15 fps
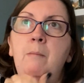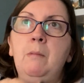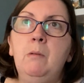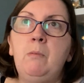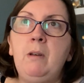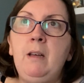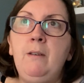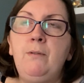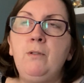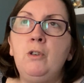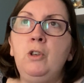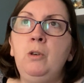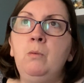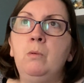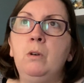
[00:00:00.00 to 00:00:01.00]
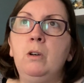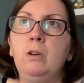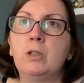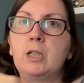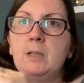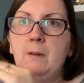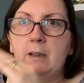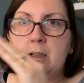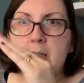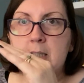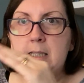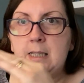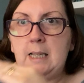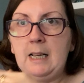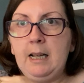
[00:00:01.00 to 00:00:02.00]
with new wool, so I could
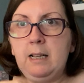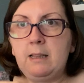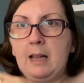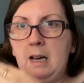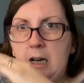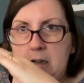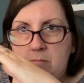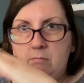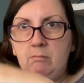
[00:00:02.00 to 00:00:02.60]
see that,